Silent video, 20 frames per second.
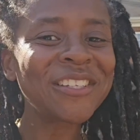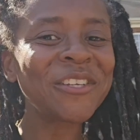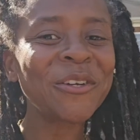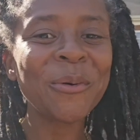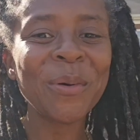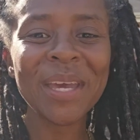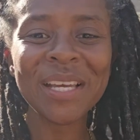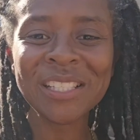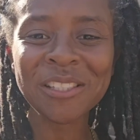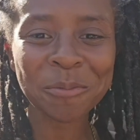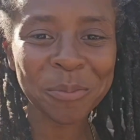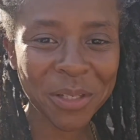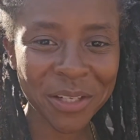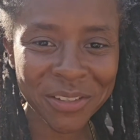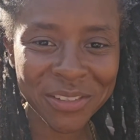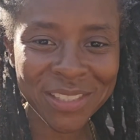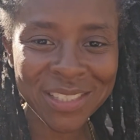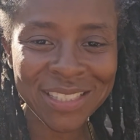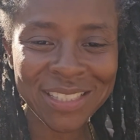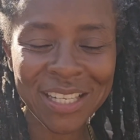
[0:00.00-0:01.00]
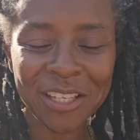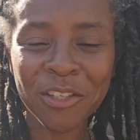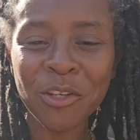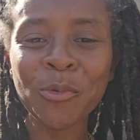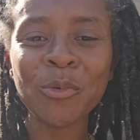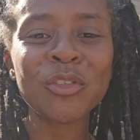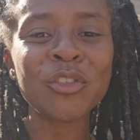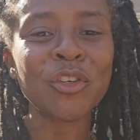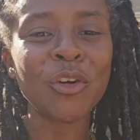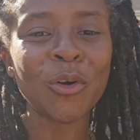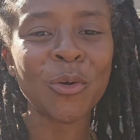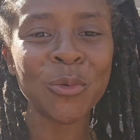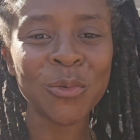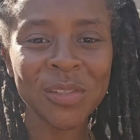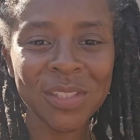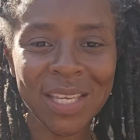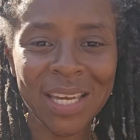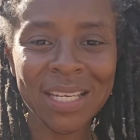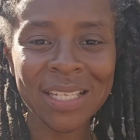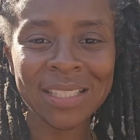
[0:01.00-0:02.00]
You experienced it. You was your
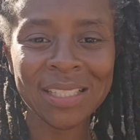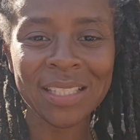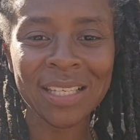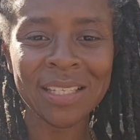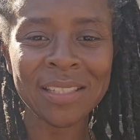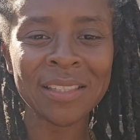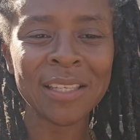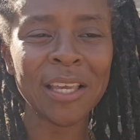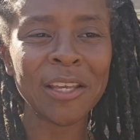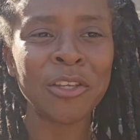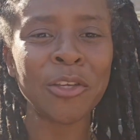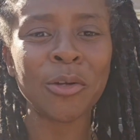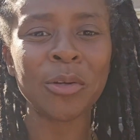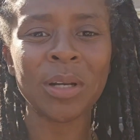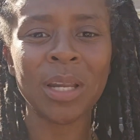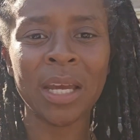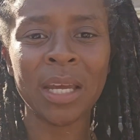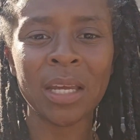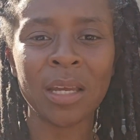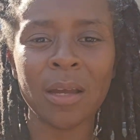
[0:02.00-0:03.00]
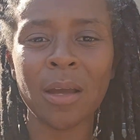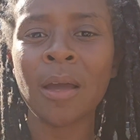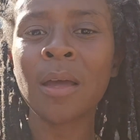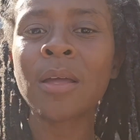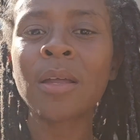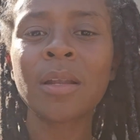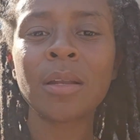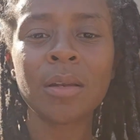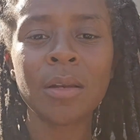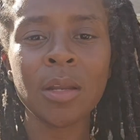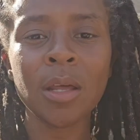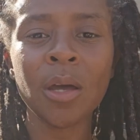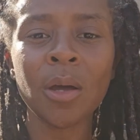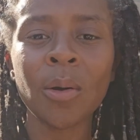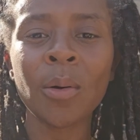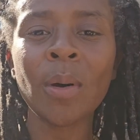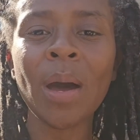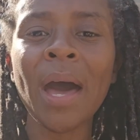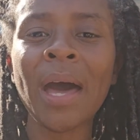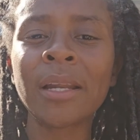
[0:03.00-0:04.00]
own scientist, and you're like,
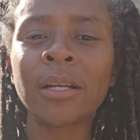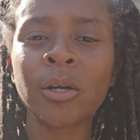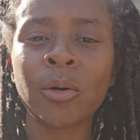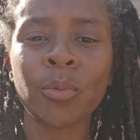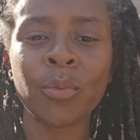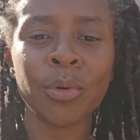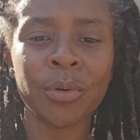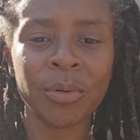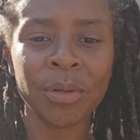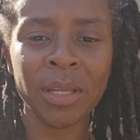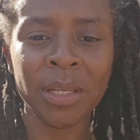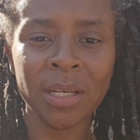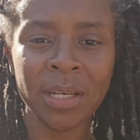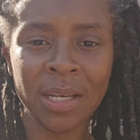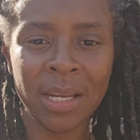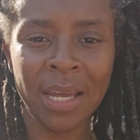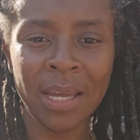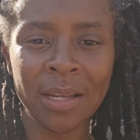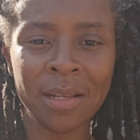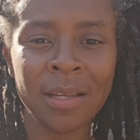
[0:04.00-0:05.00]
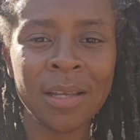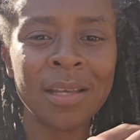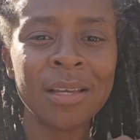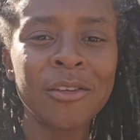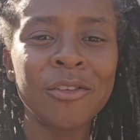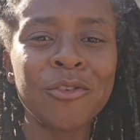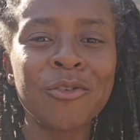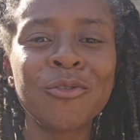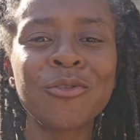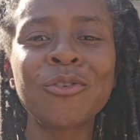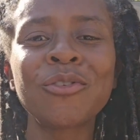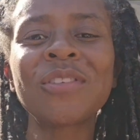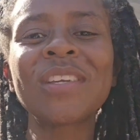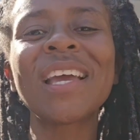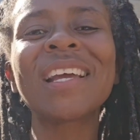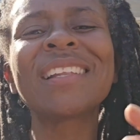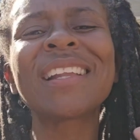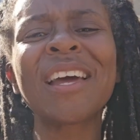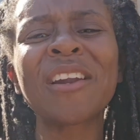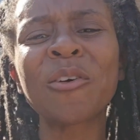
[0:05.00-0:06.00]
no, I don't want none of that. You
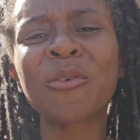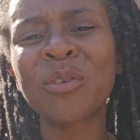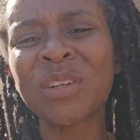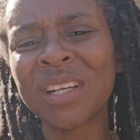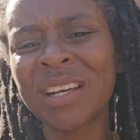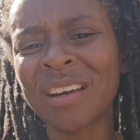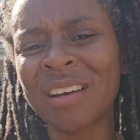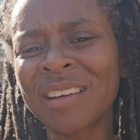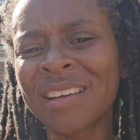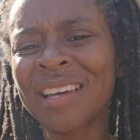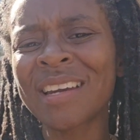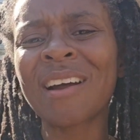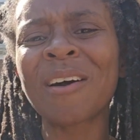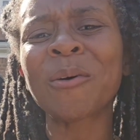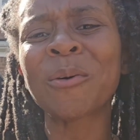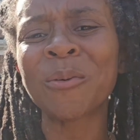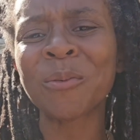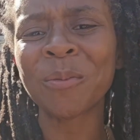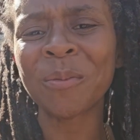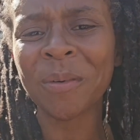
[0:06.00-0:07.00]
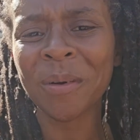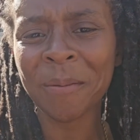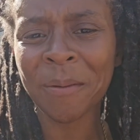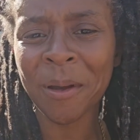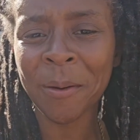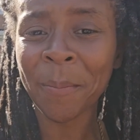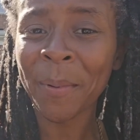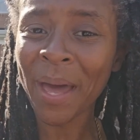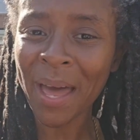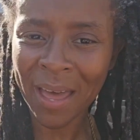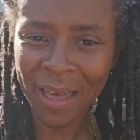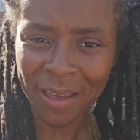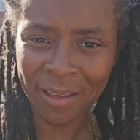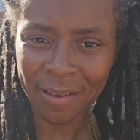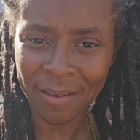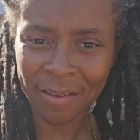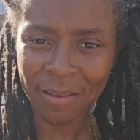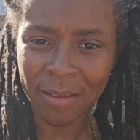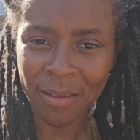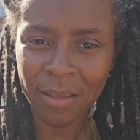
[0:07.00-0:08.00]
take that over there. Get on. Goodbye.
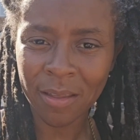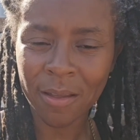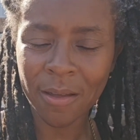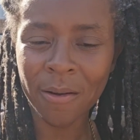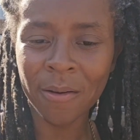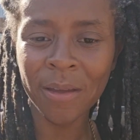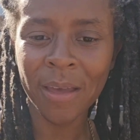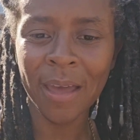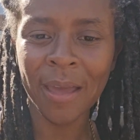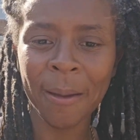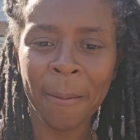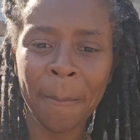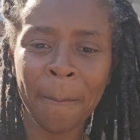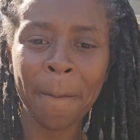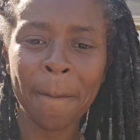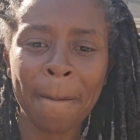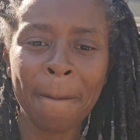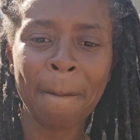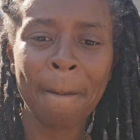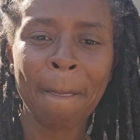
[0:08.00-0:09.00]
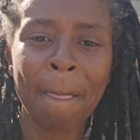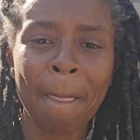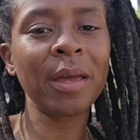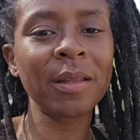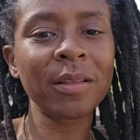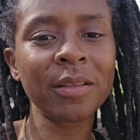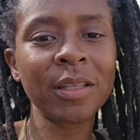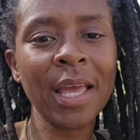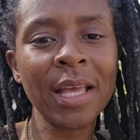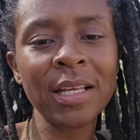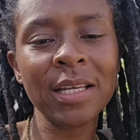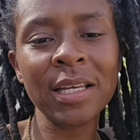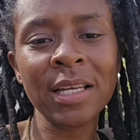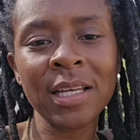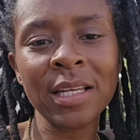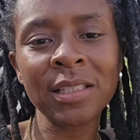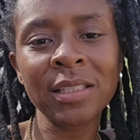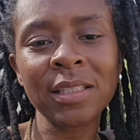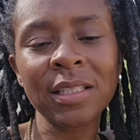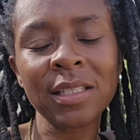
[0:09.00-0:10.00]
Okay? But that
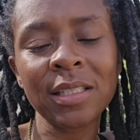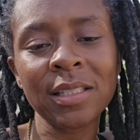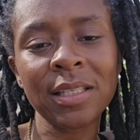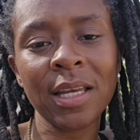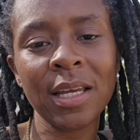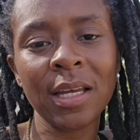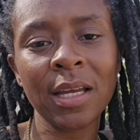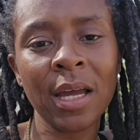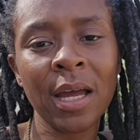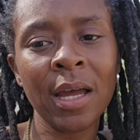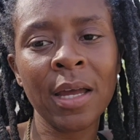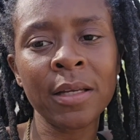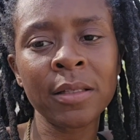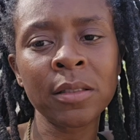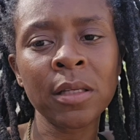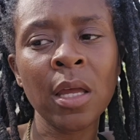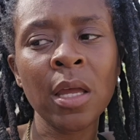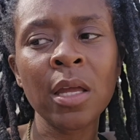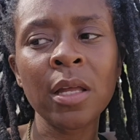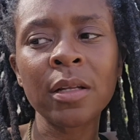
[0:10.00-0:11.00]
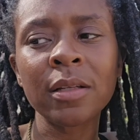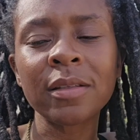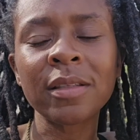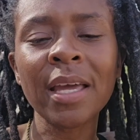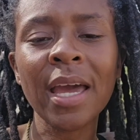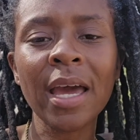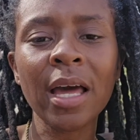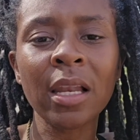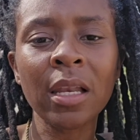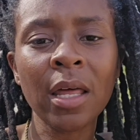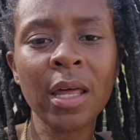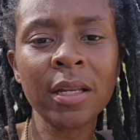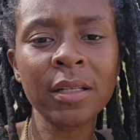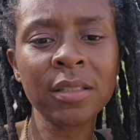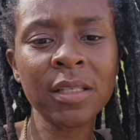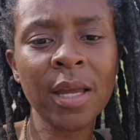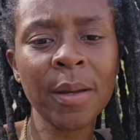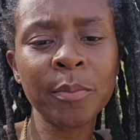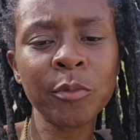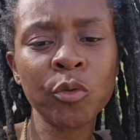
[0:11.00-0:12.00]
is to say, guys, that a lot of
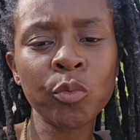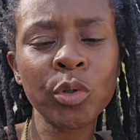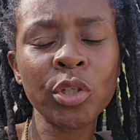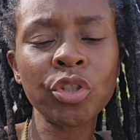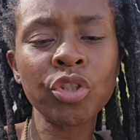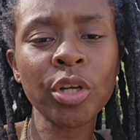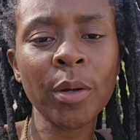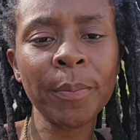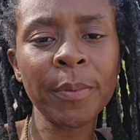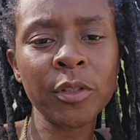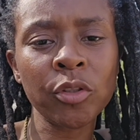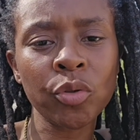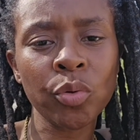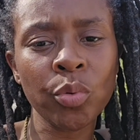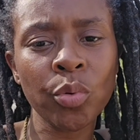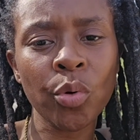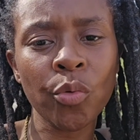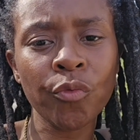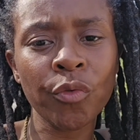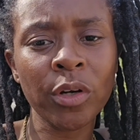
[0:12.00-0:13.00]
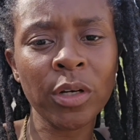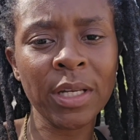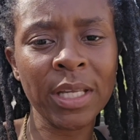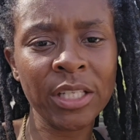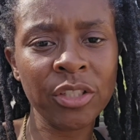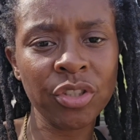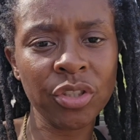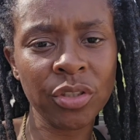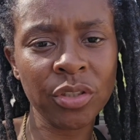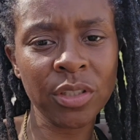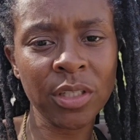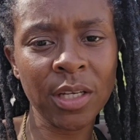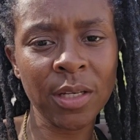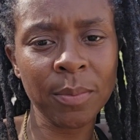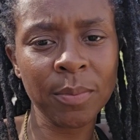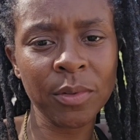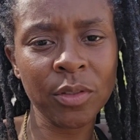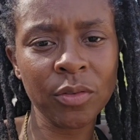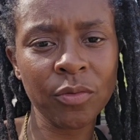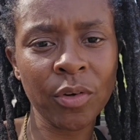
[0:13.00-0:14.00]
times we jump into
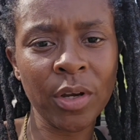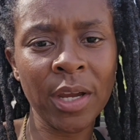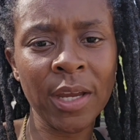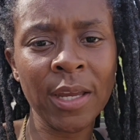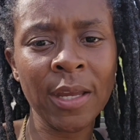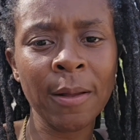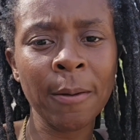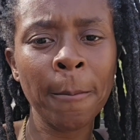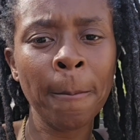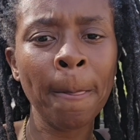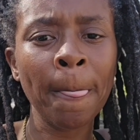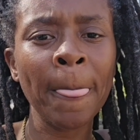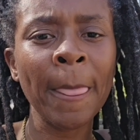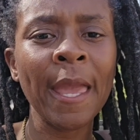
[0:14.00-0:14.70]
relationships, right?